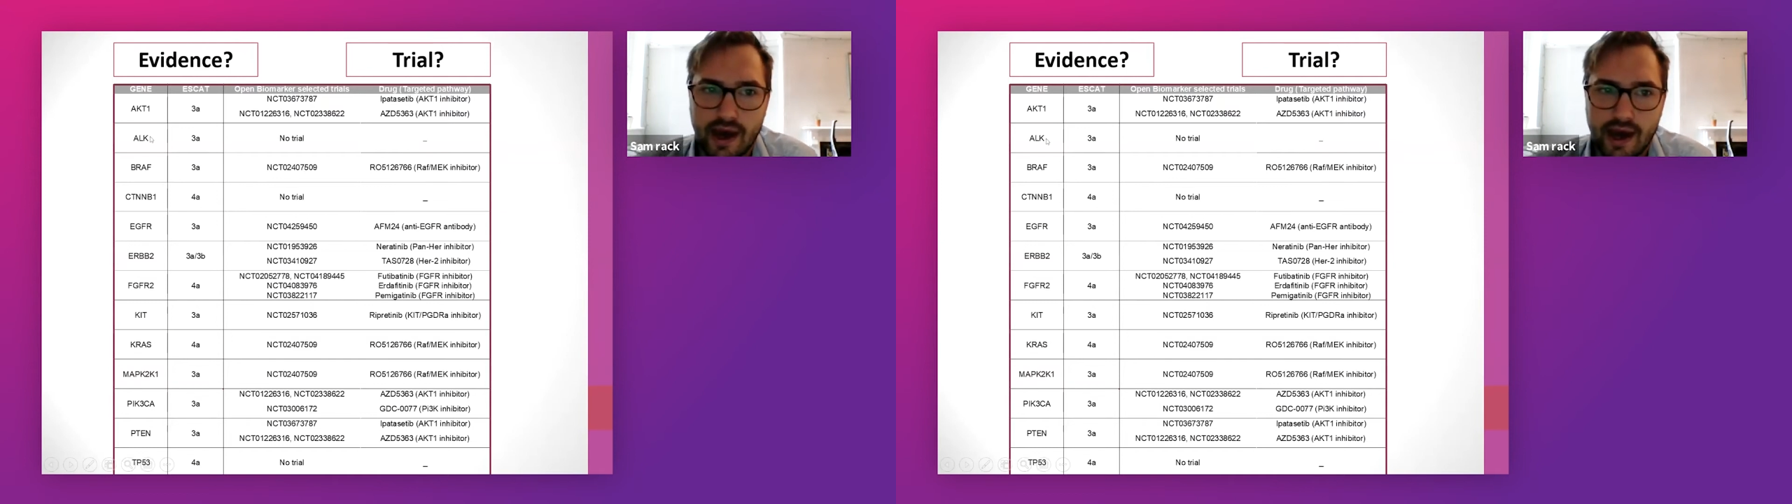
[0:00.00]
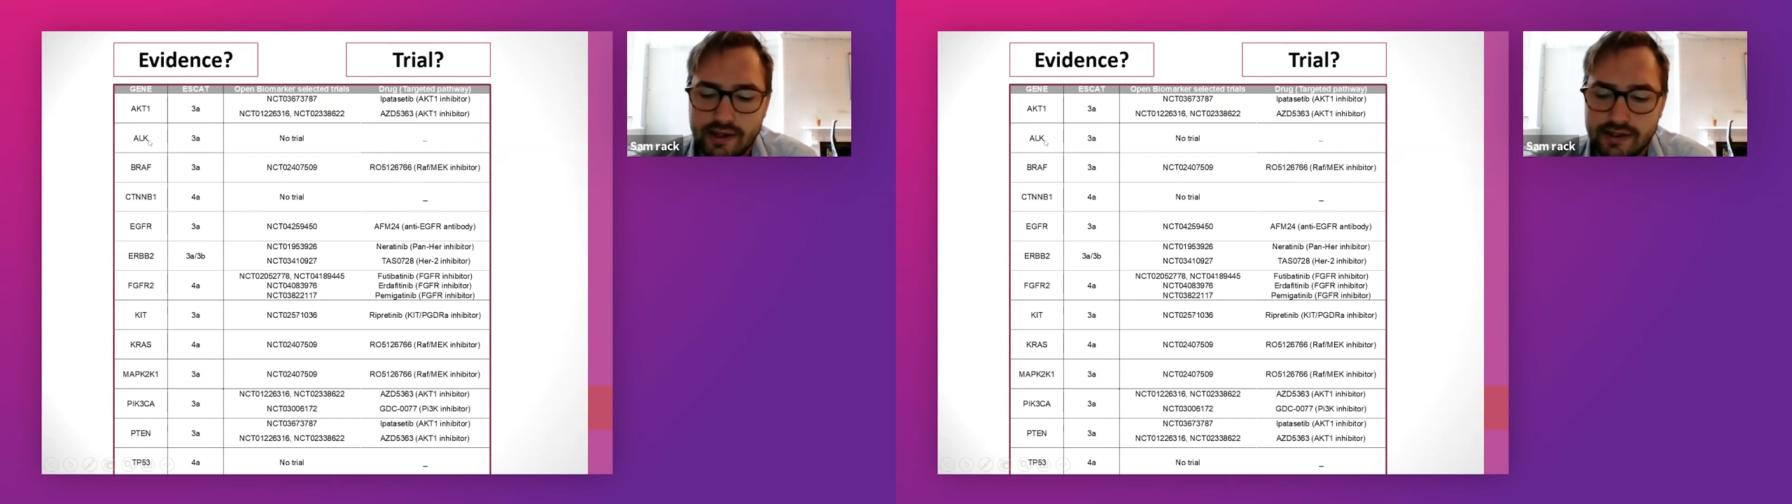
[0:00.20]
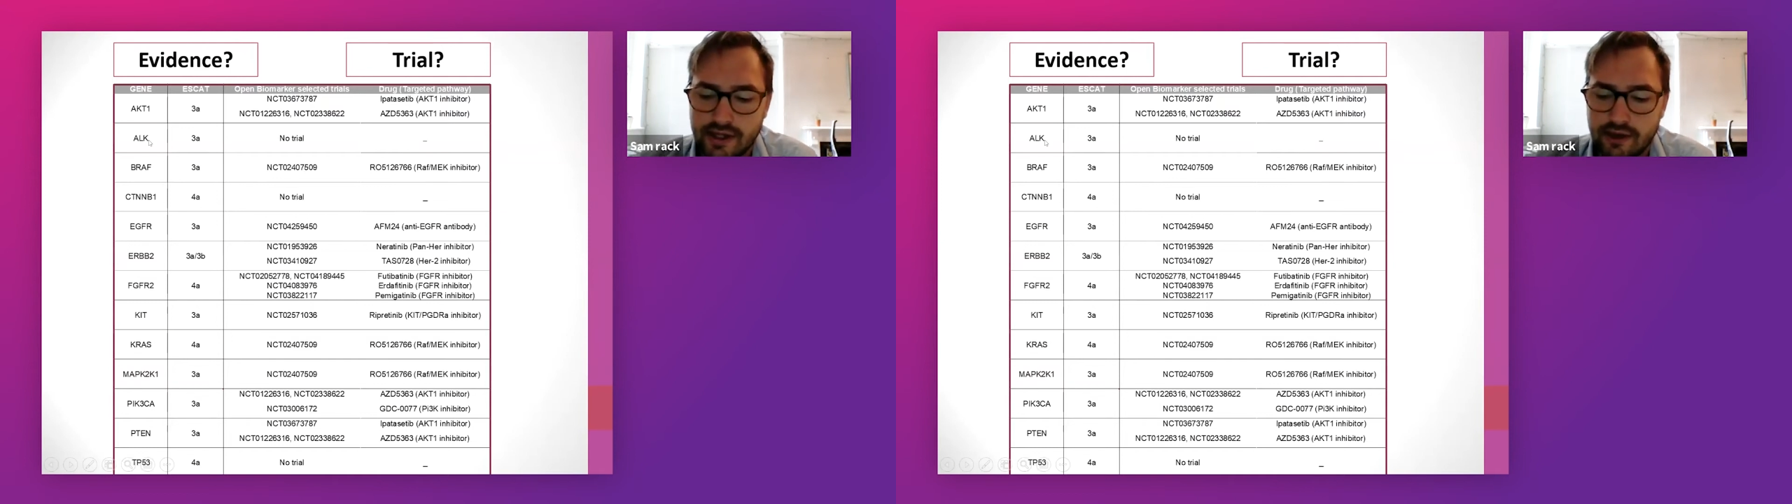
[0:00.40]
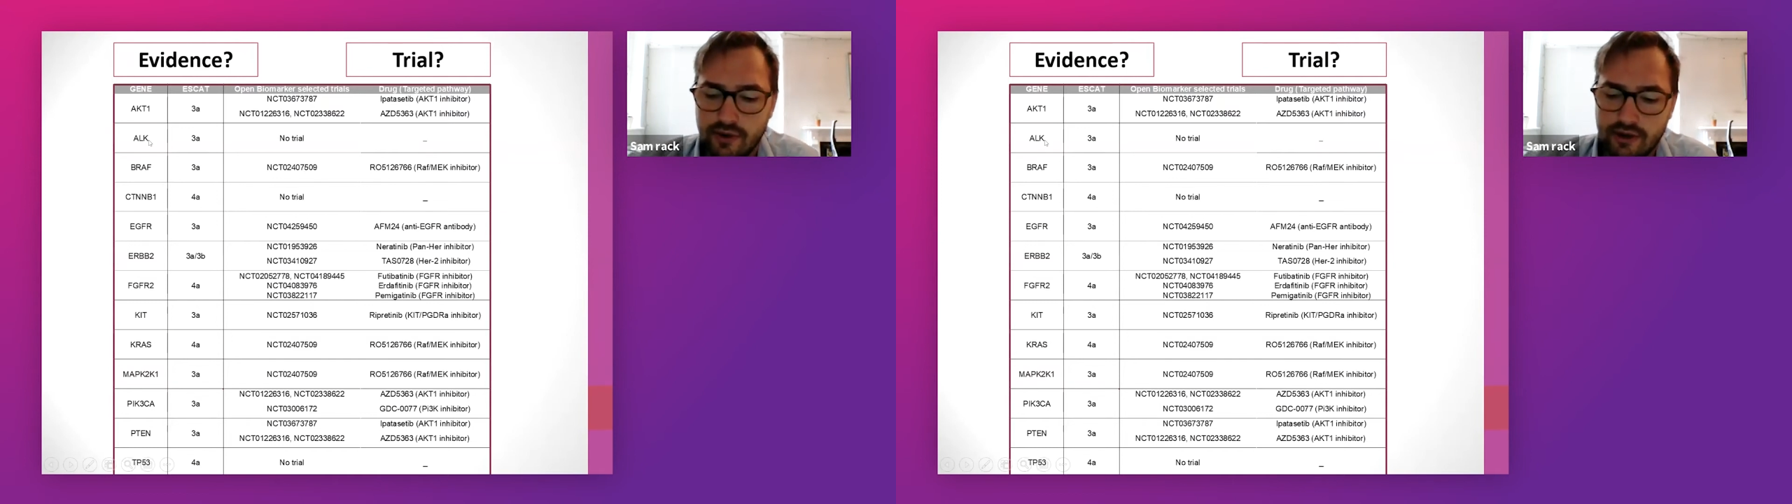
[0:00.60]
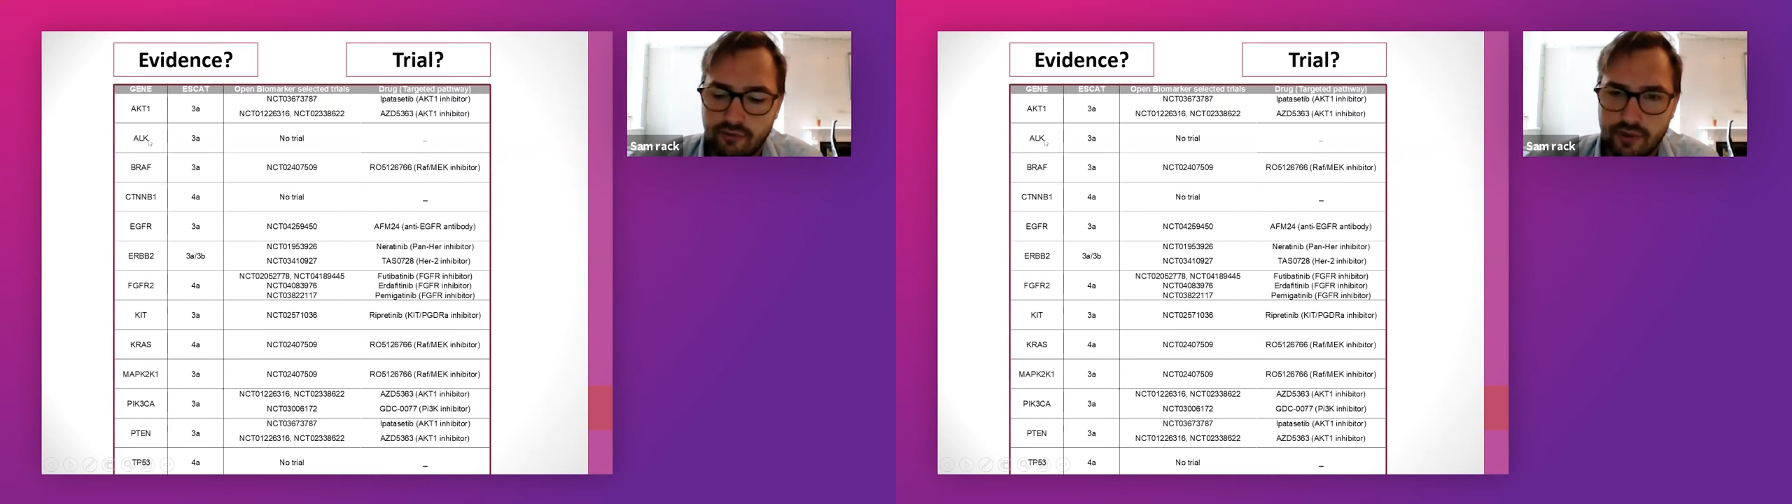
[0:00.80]
And so
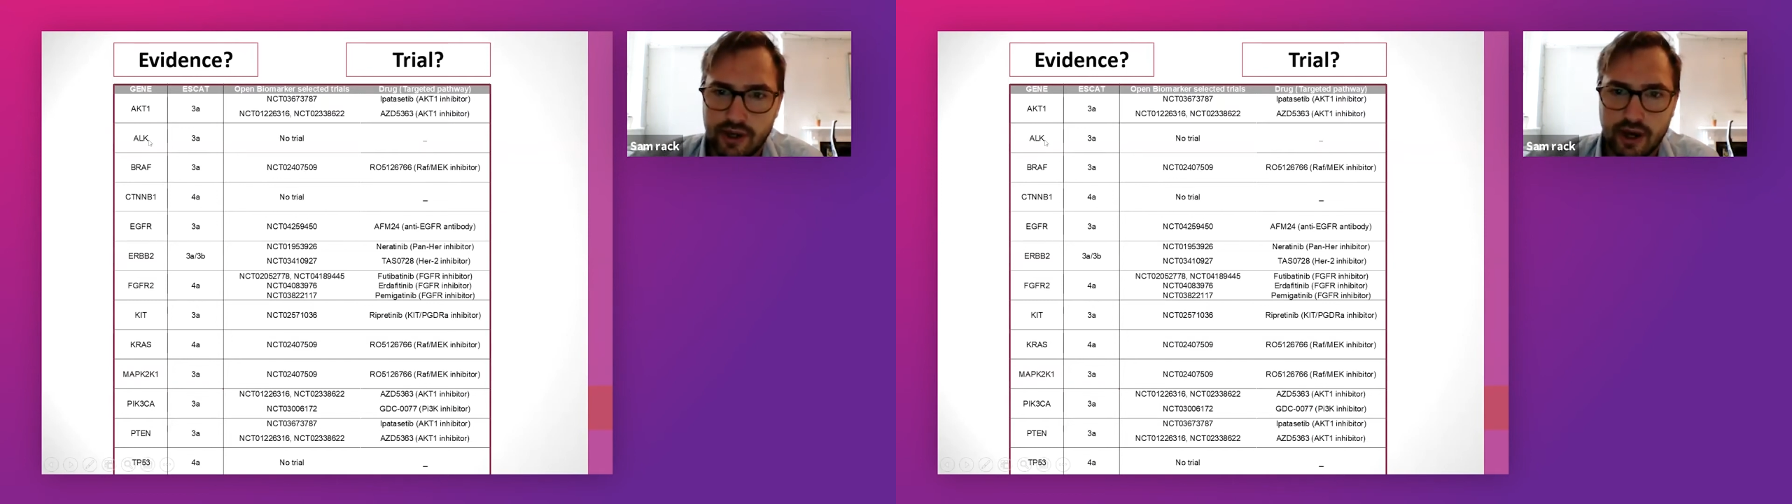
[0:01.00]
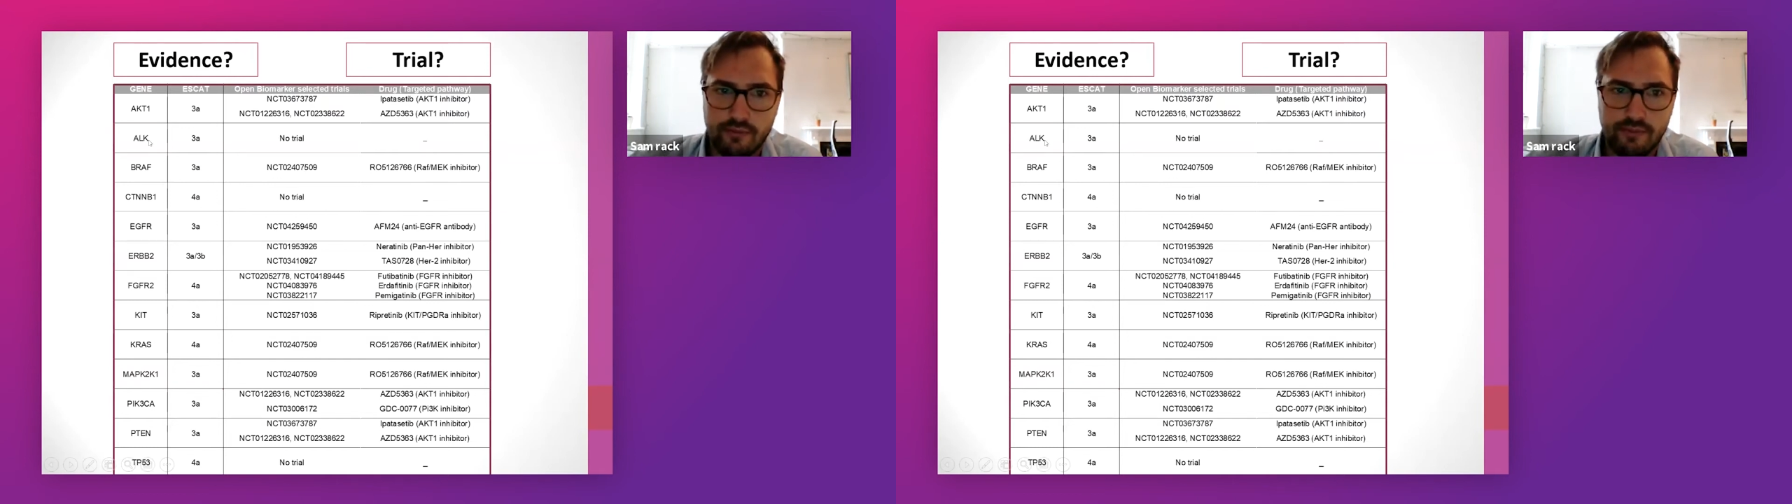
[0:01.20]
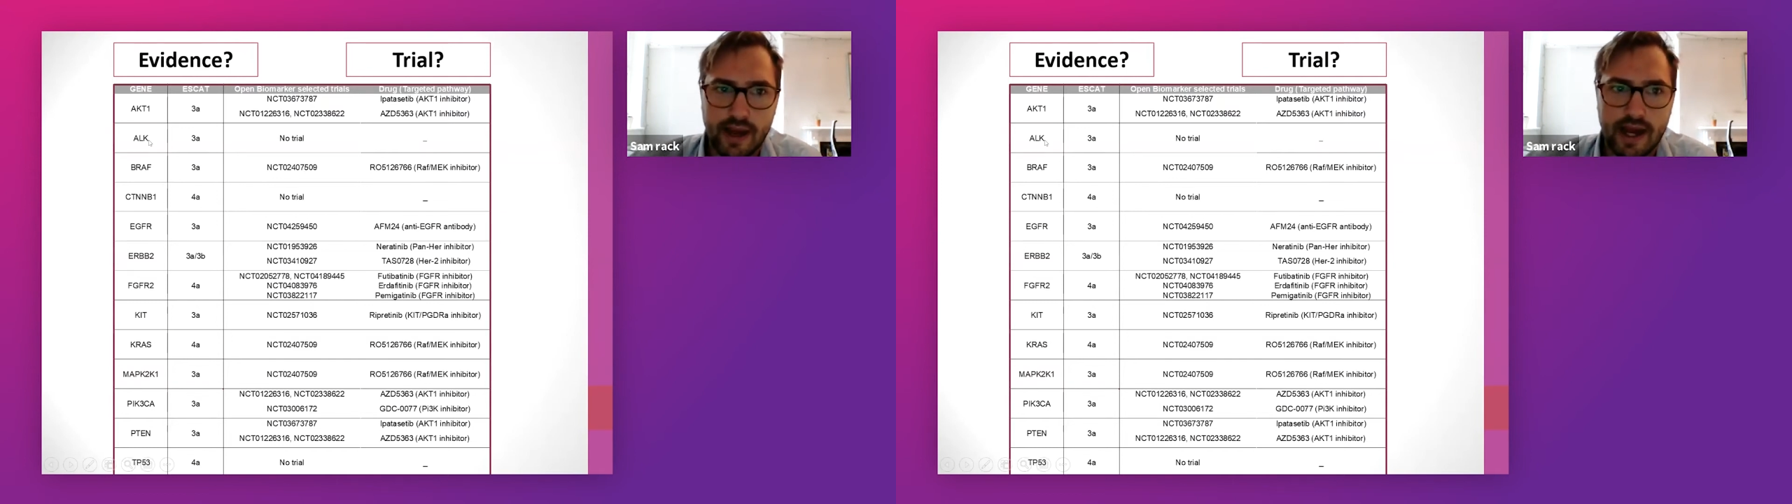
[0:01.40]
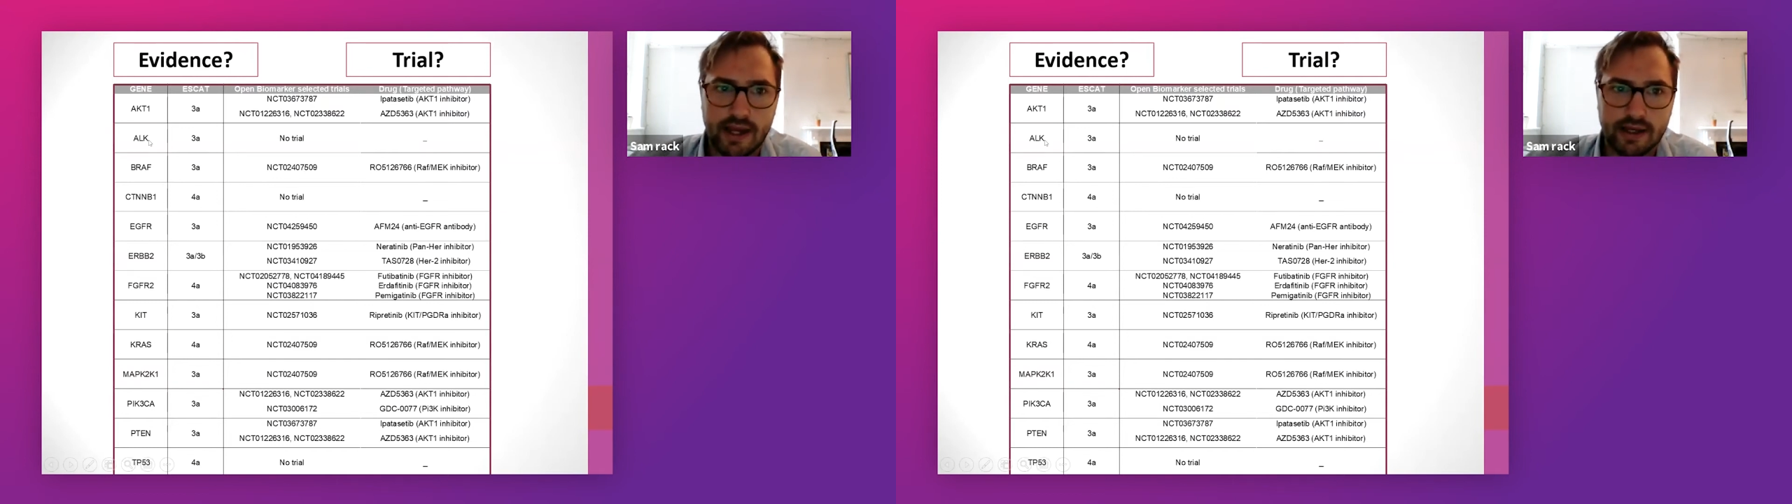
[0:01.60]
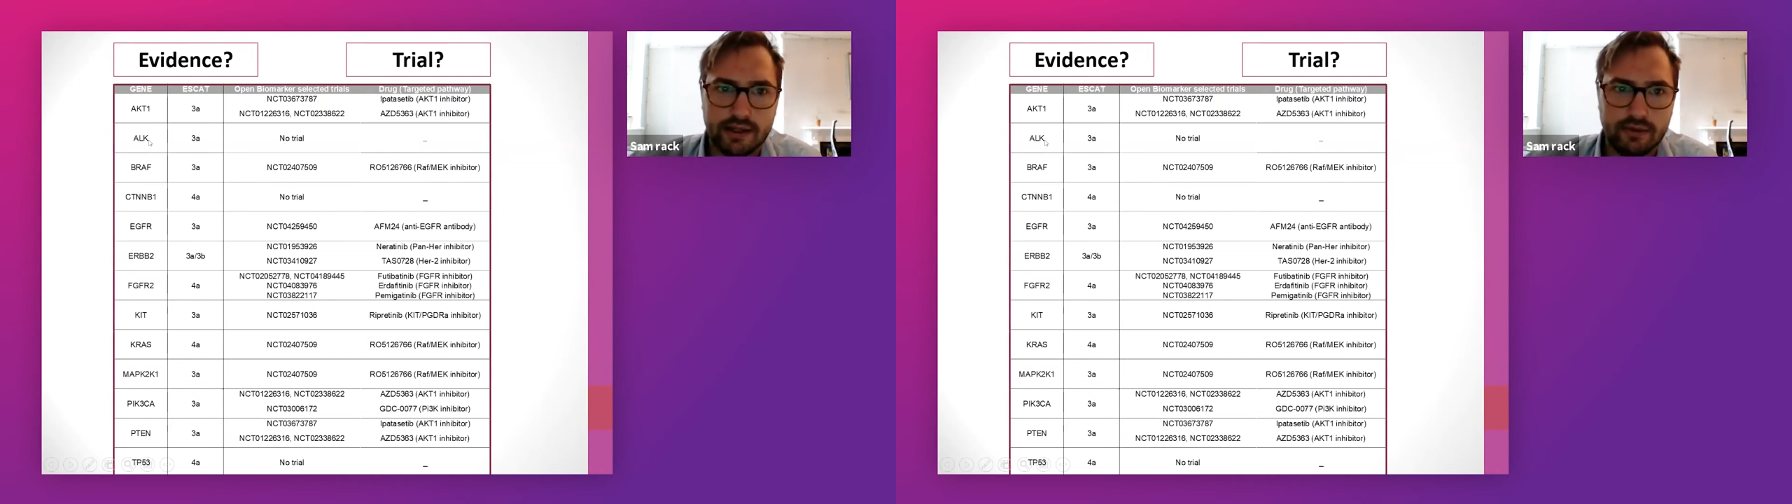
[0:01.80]
if we go back,